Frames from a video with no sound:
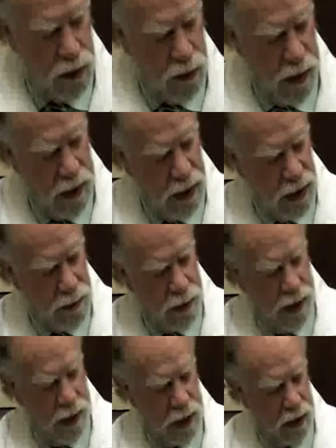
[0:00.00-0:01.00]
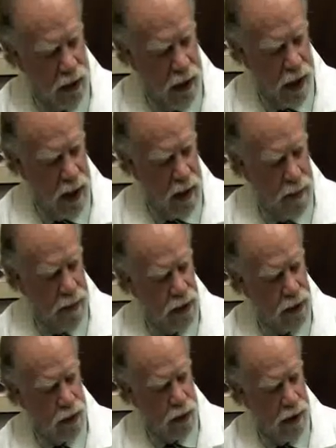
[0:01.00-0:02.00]
treating this particular
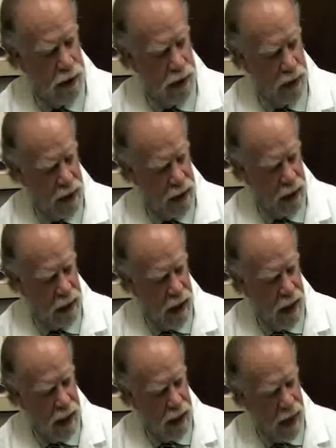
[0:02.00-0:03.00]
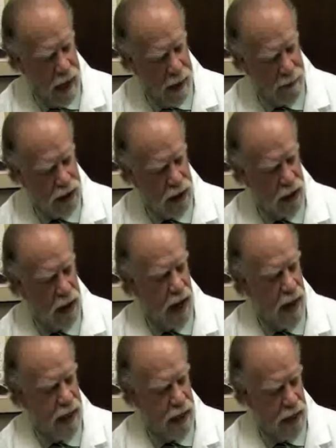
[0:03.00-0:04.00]
ailment or the
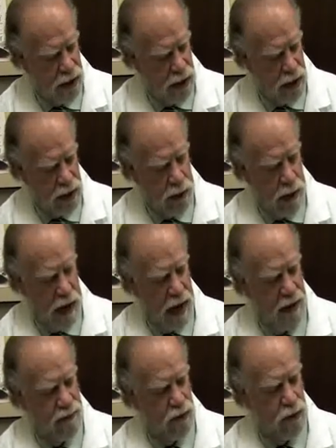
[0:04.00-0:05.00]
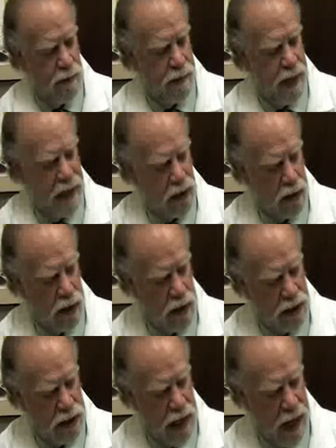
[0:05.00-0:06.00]
capsulitis that you have or the
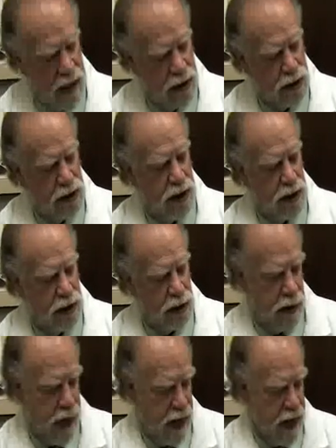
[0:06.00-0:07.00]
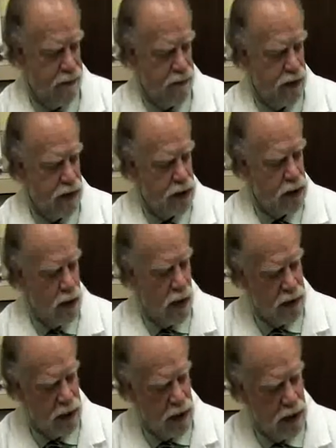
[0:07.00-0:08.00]
metatarsalgia that you have, which is
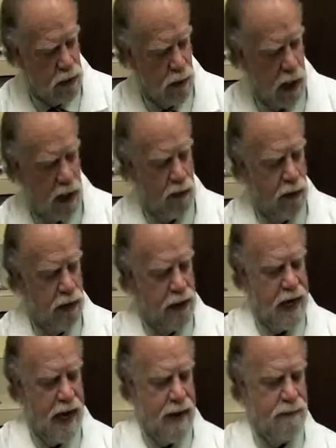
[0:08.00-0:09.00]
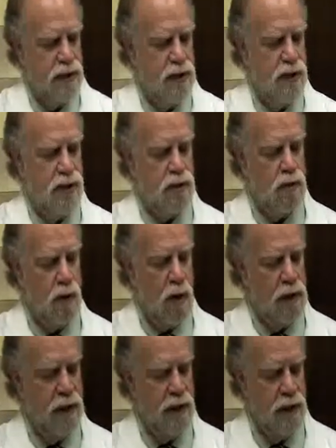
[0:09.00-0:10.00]
causing the swelling where the capsule is
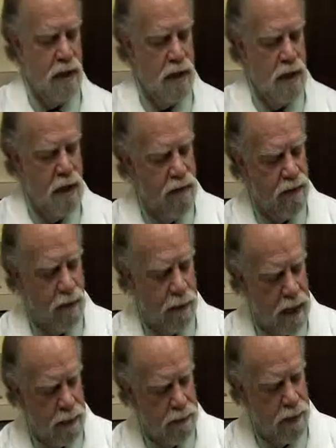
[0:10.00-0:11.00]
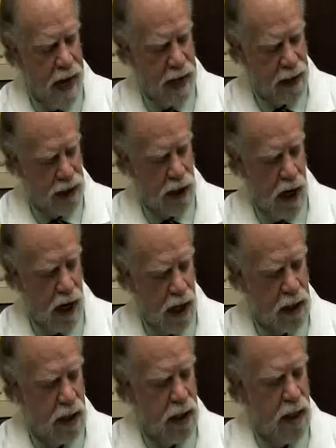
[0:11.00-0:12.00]
swollen from impact
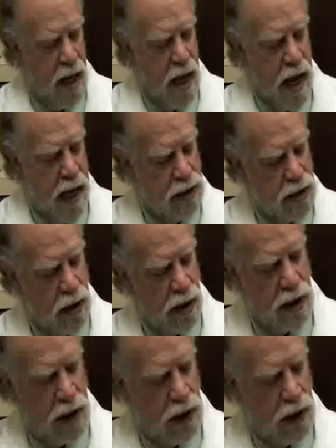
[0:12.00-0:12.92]
shock, and start to